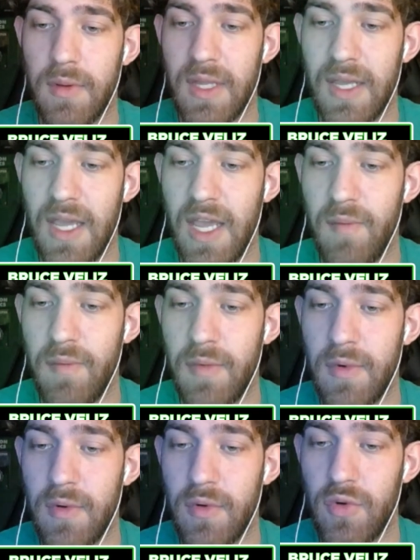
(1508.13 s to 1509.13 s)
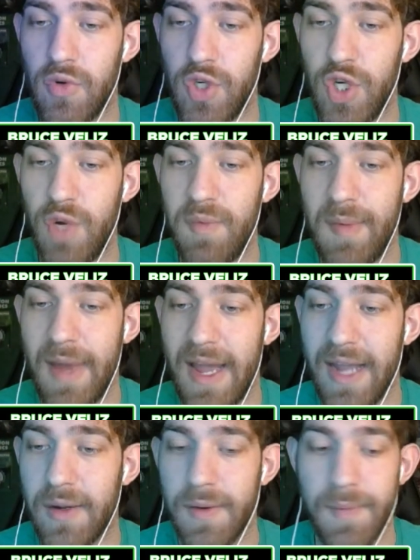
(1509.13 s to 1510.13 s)
Game should be
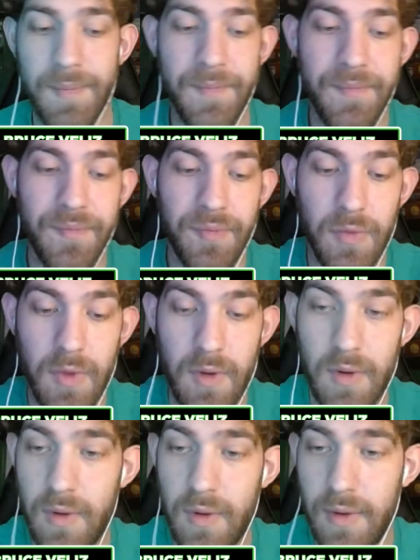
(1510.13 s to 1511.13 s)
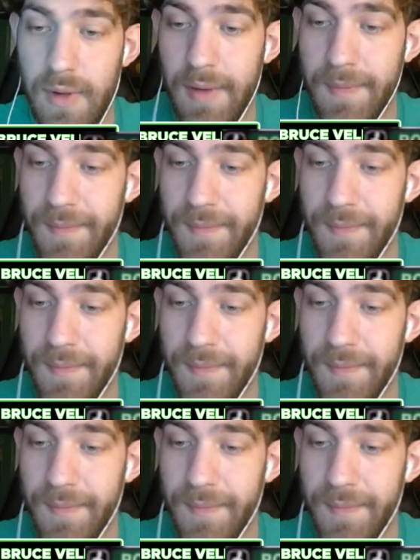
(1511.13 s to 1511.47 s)
back. Yep